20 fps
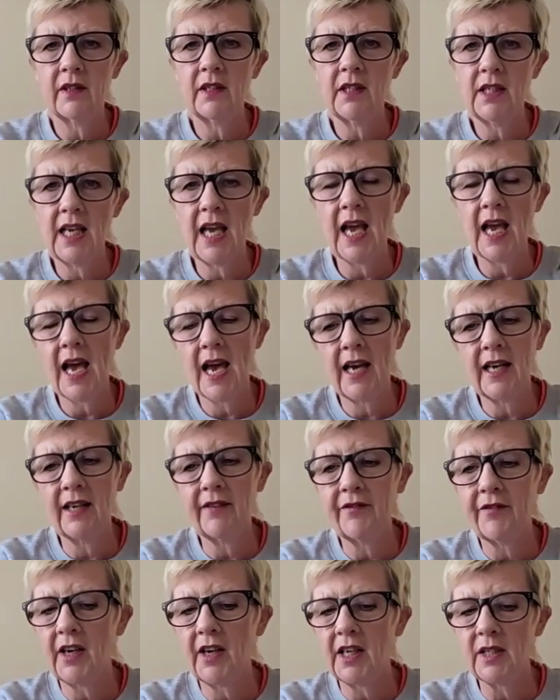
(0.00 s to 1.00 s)
Yeah, and
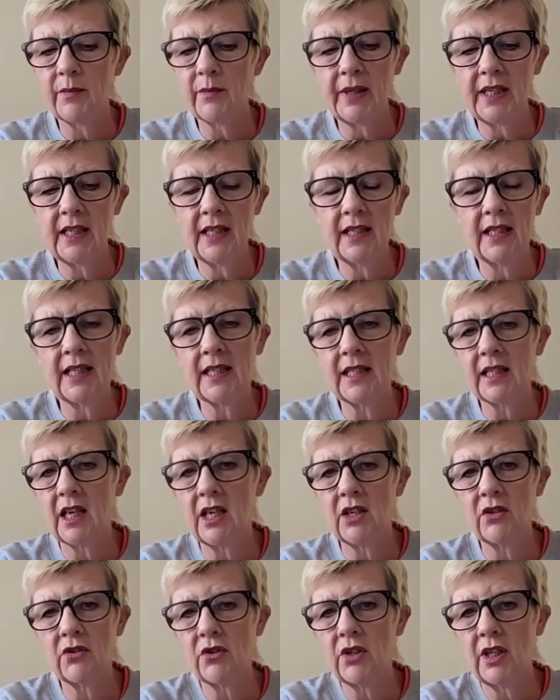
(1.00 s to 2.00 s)
if I'd have been in this
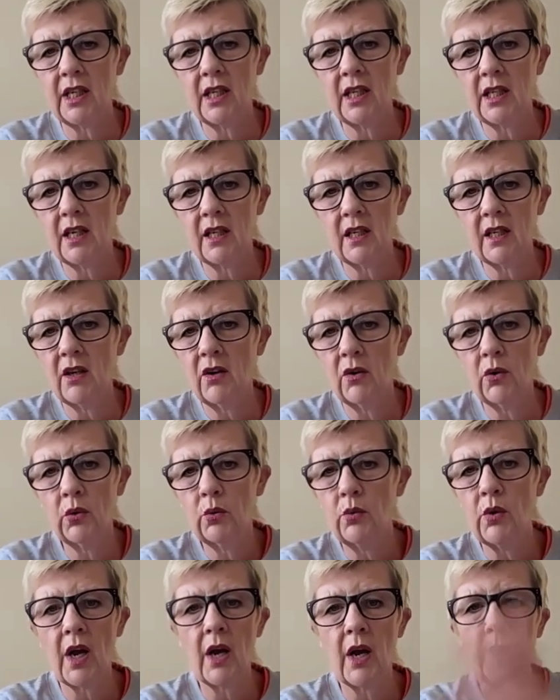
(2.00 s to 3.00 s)
country,
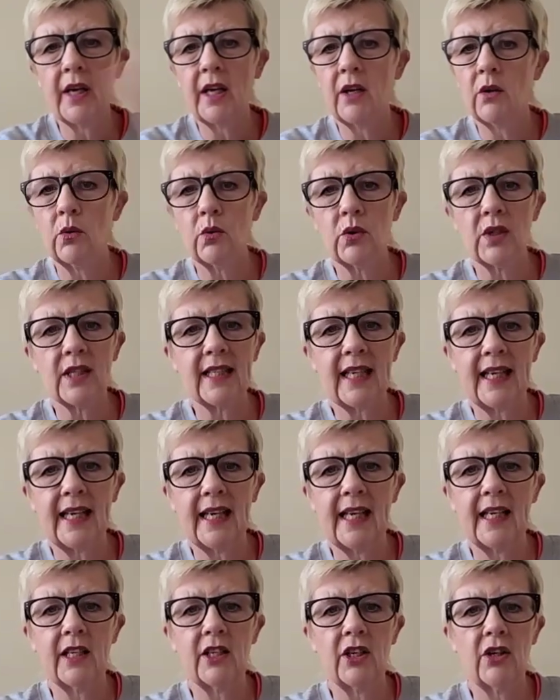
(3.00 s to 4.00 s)
all knowing, all
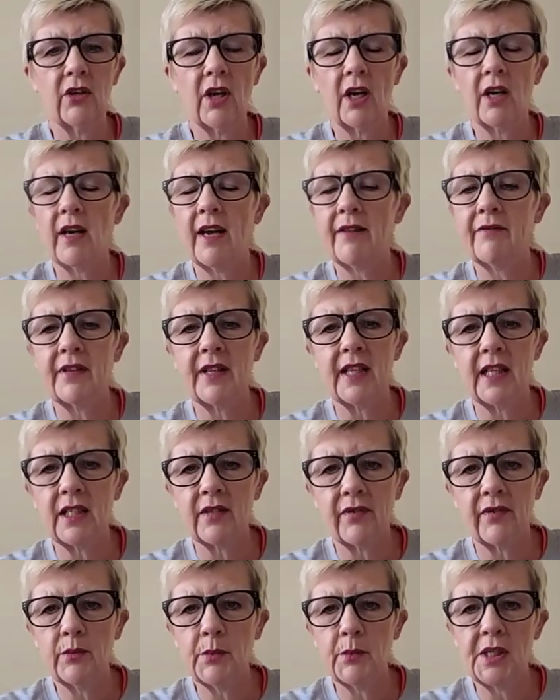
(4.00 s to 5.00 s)
seeing,
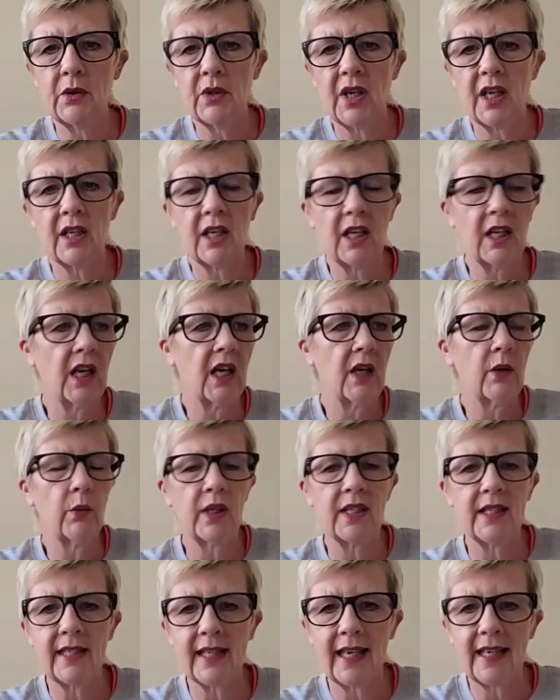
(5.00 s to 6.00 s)
everything's familiar. You know
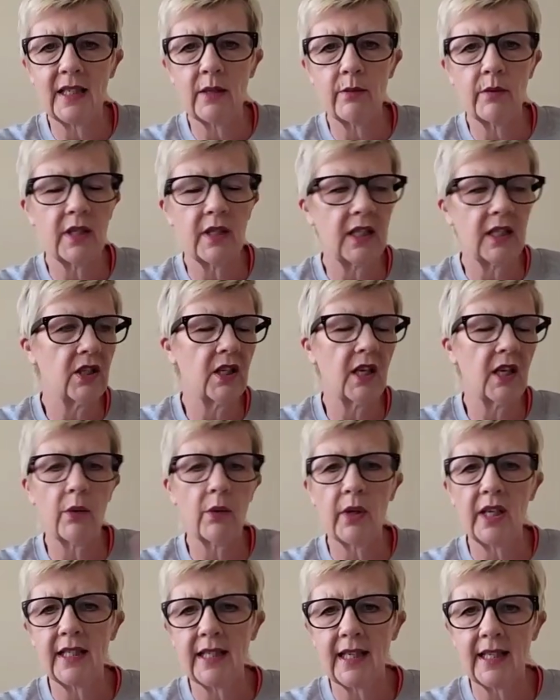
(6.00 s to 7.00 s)
where Sainsbury's is, you know
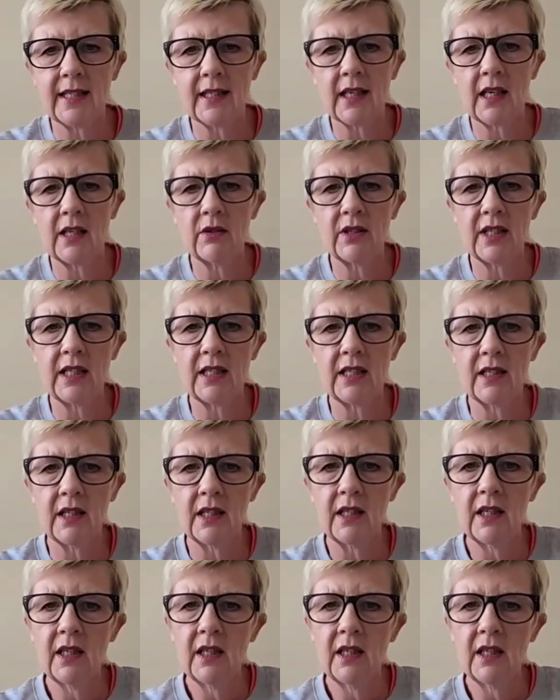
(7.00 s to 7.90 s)
where Tesco's is,